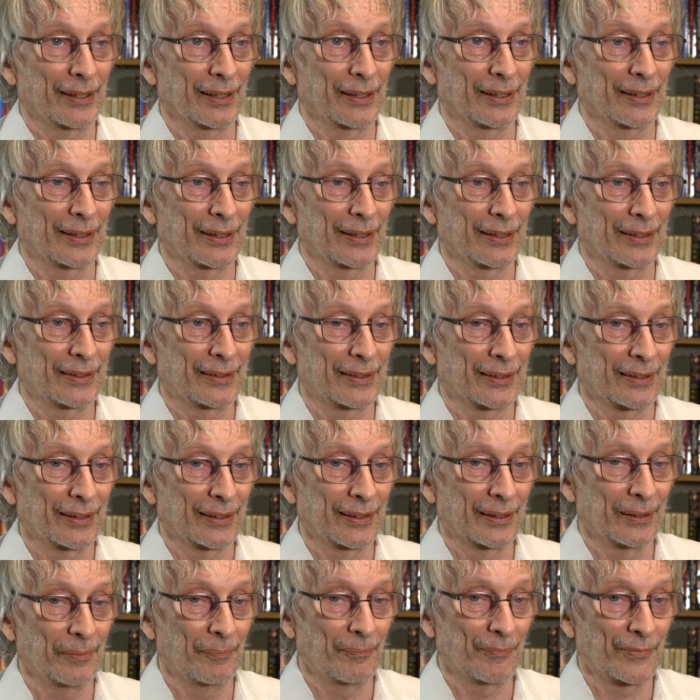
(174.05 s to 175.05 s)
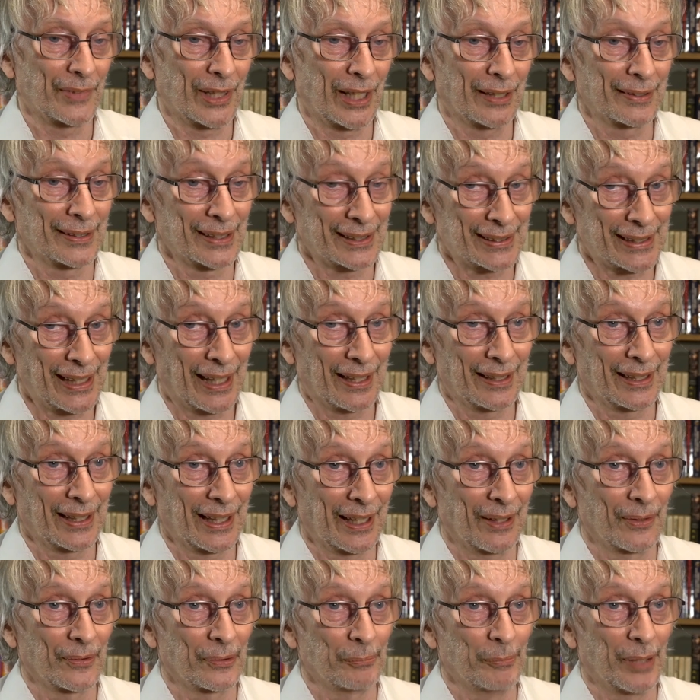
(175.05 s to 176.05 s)
and um,
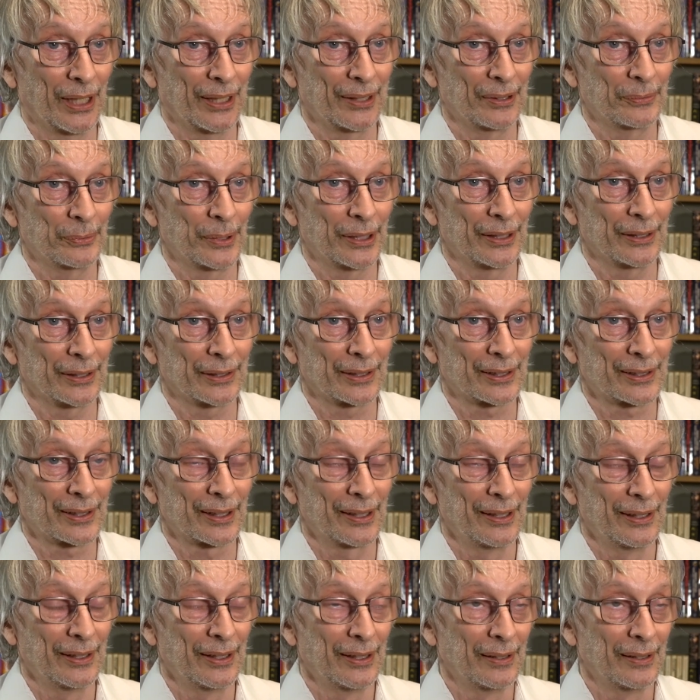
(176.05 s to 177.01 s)
understanding how the mind works.